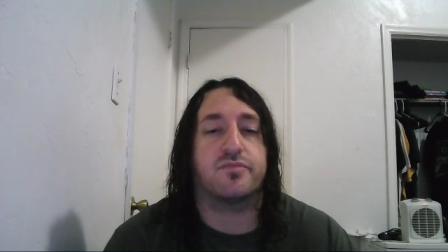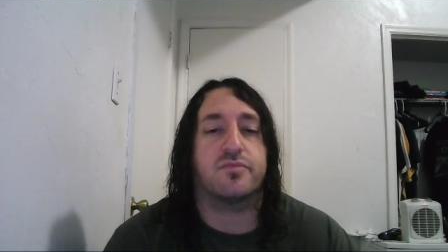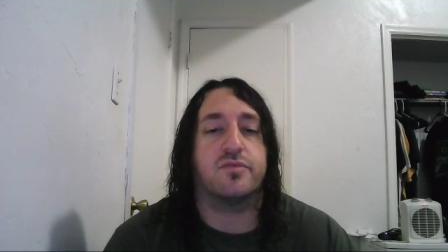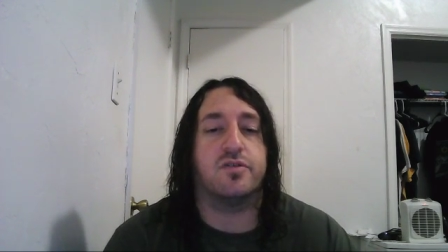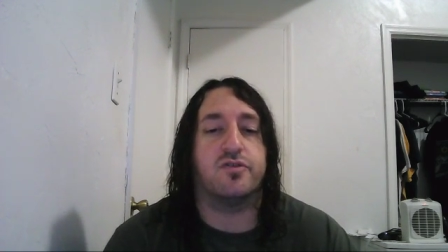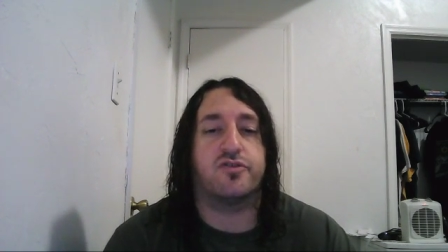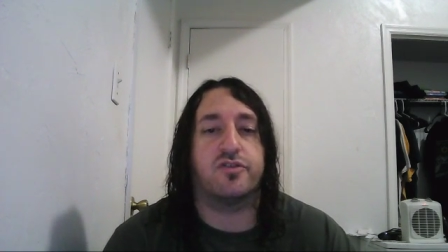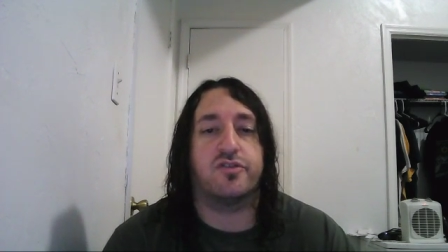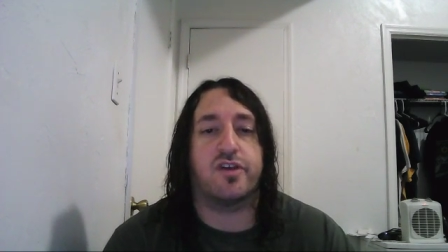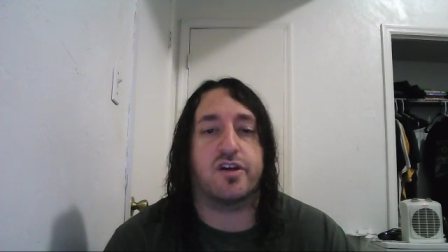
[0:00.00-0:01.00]
You
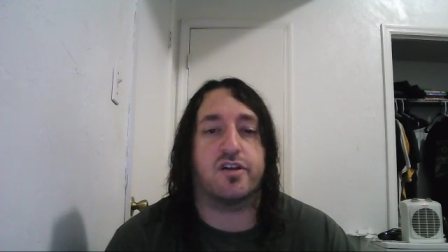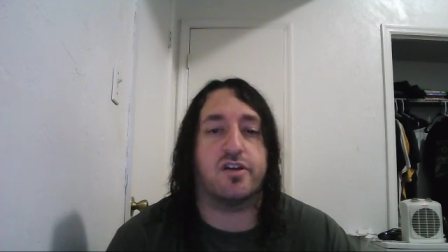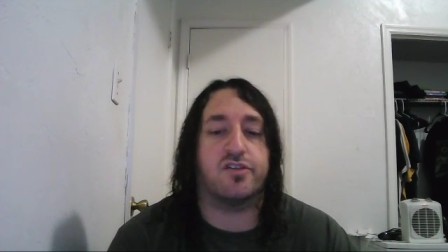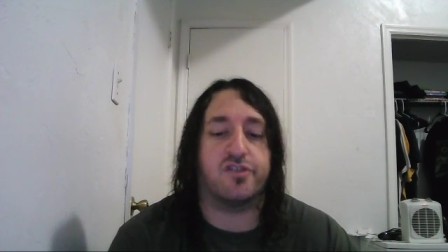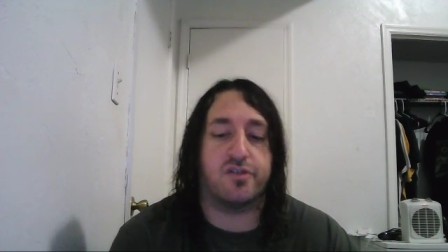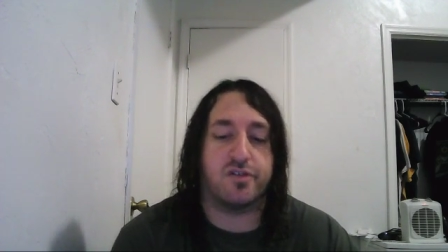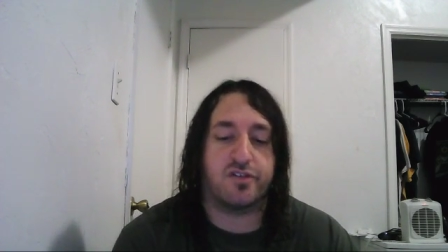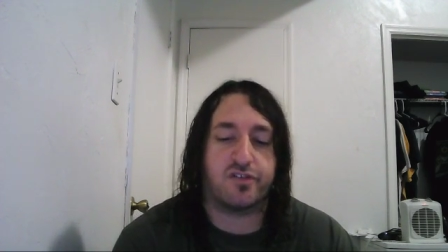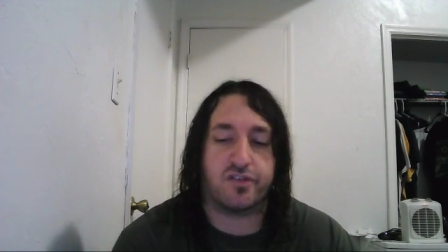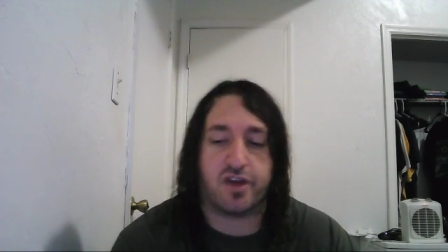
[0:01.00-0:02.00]
shouldn't take it as
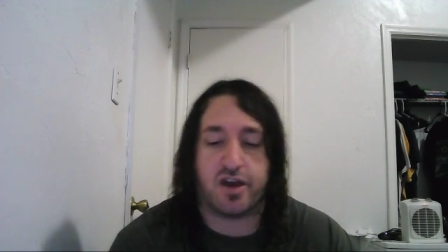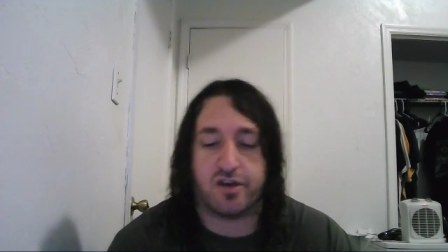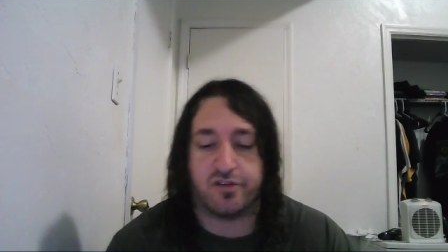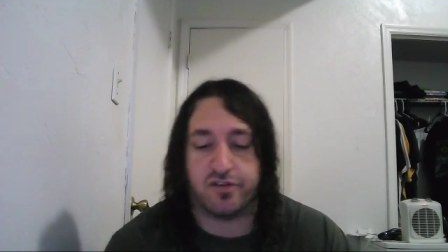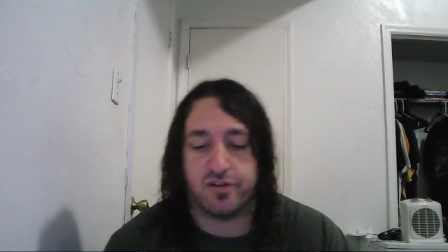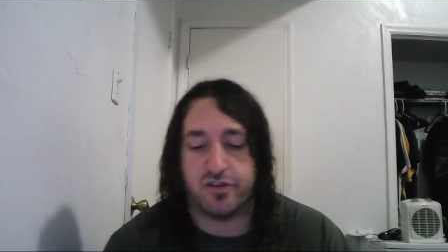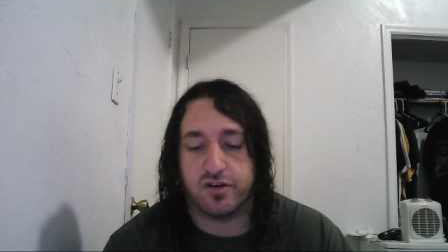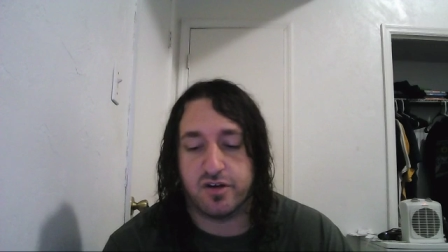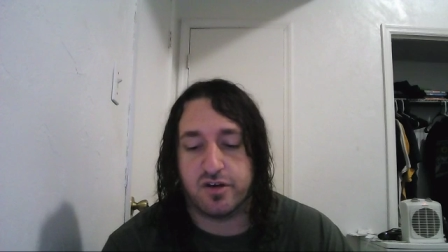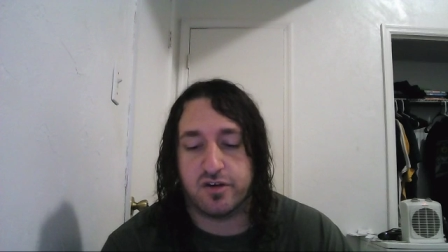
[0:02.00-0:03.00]
serious as
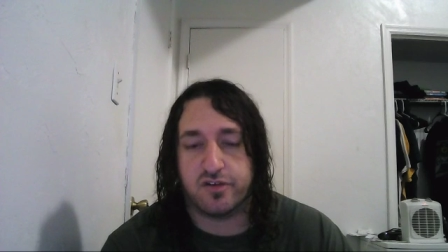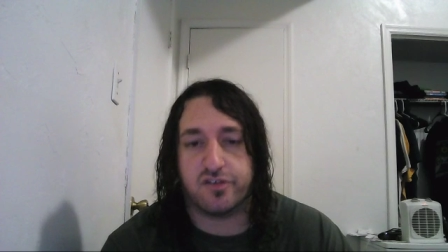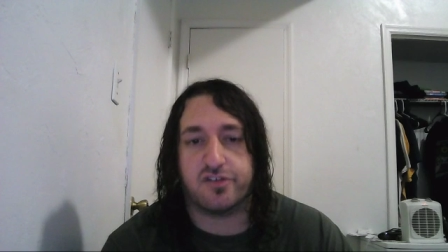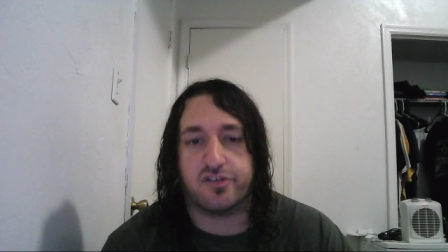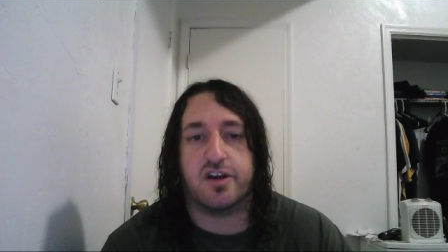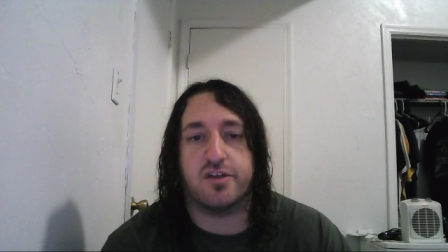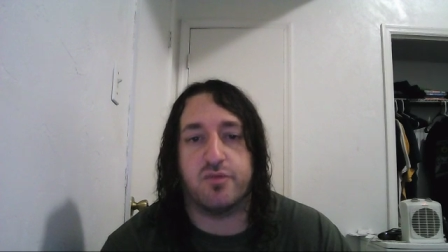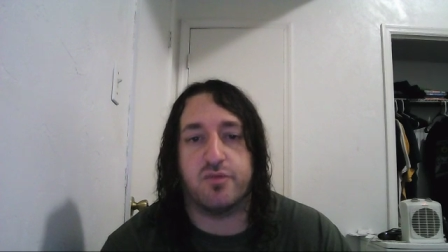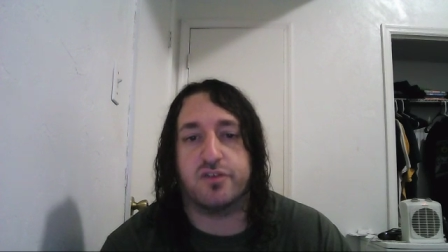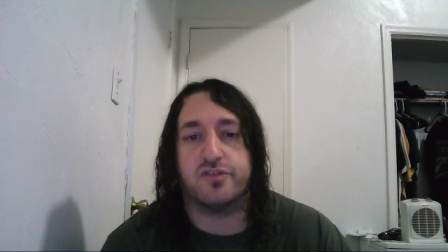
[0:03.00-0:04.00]
society
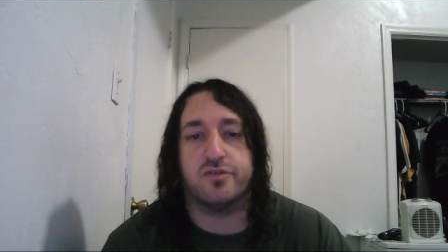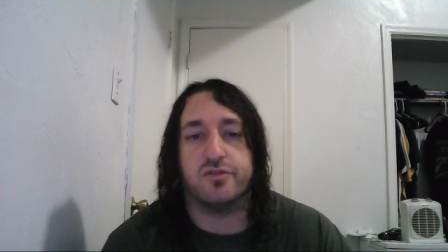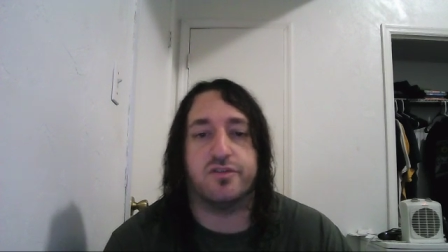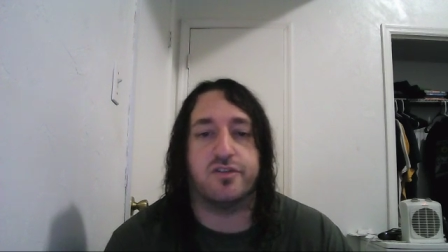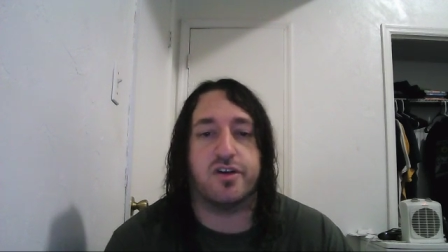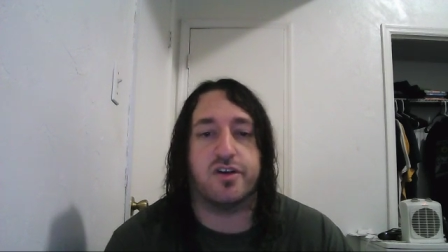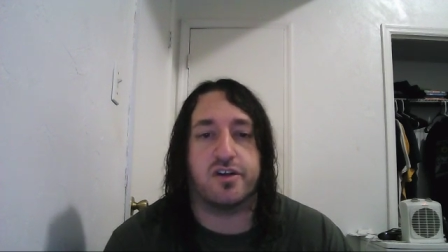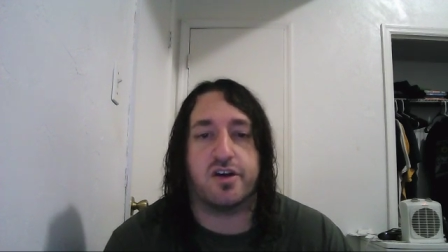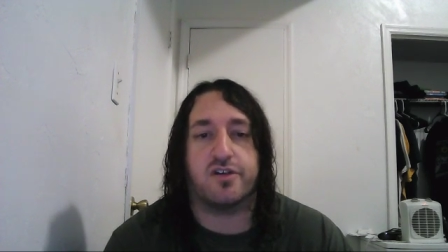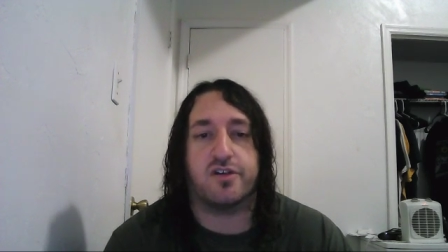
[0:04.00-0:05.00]
wants you to take it
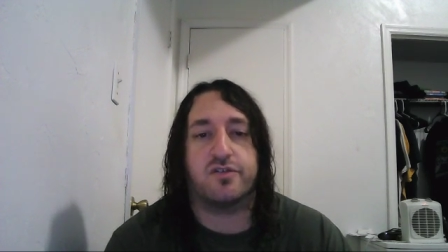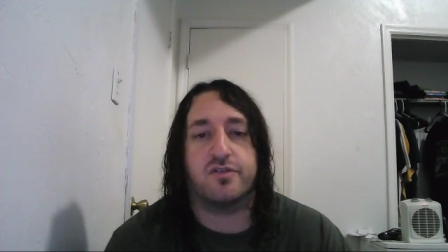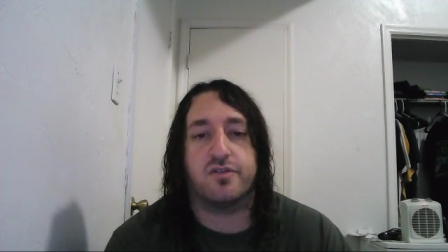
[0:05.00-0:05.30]
as.